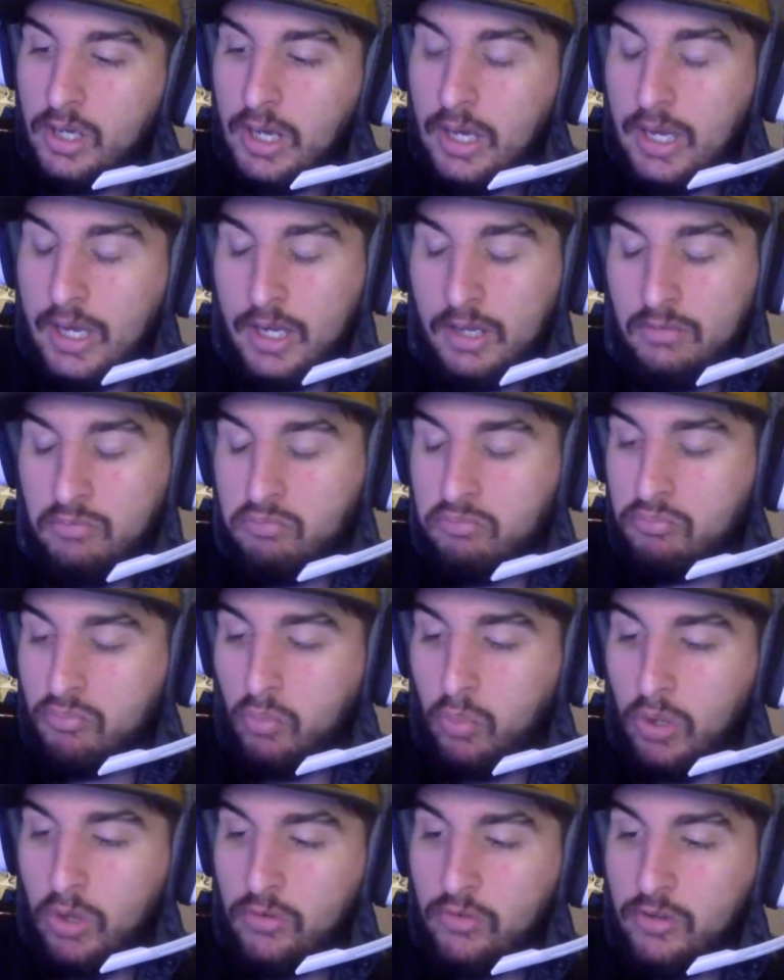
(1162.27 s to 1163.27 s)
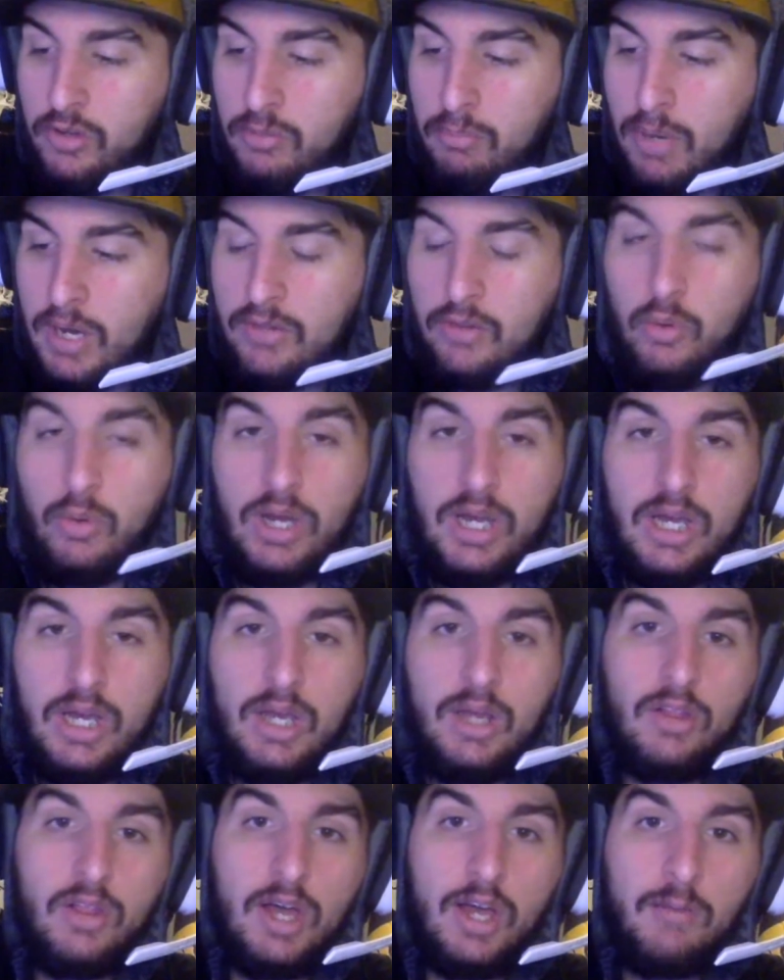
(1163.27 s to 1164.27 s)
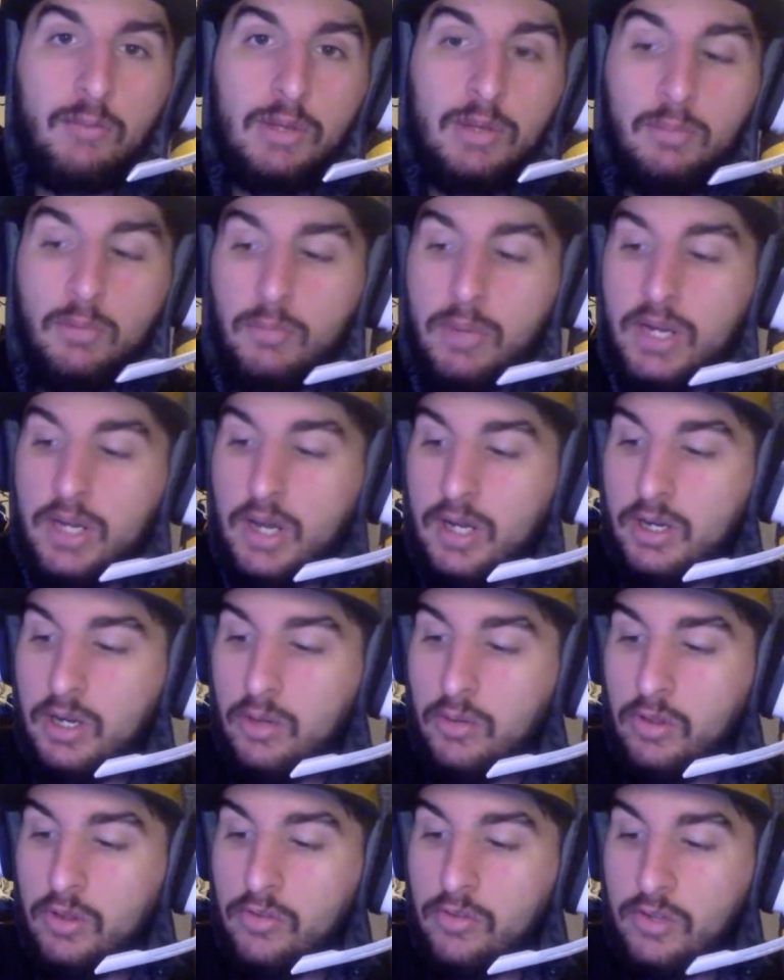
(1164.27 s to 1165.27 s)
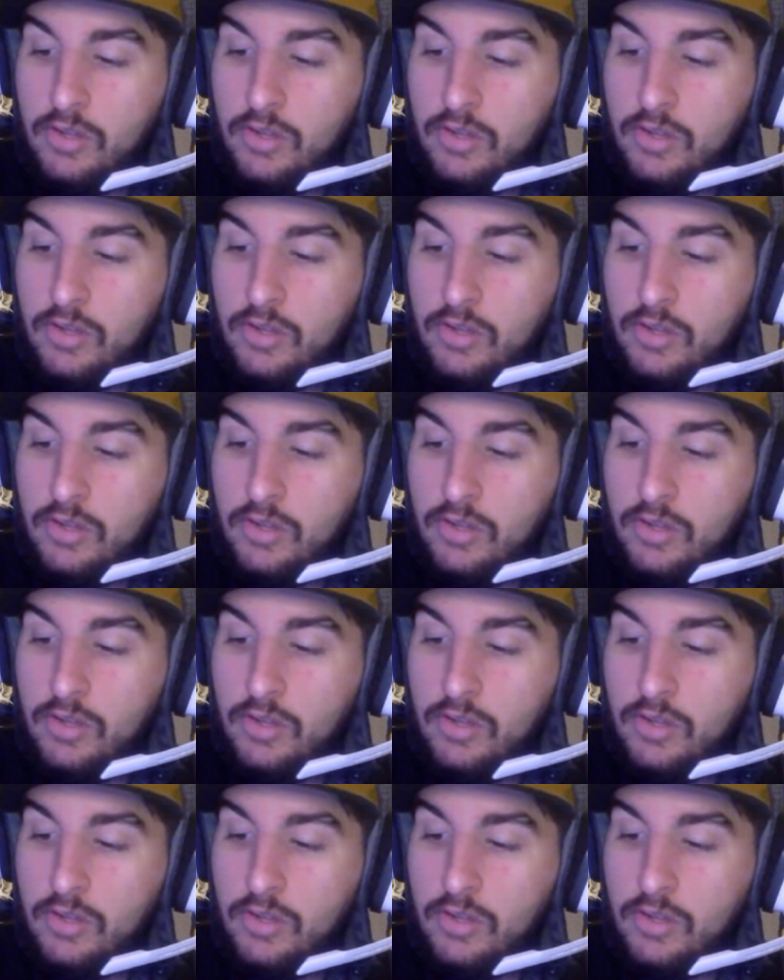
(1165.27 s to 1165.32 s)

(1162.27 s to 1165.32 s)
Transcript: And Wilson, by the way, a lot of people might not know this,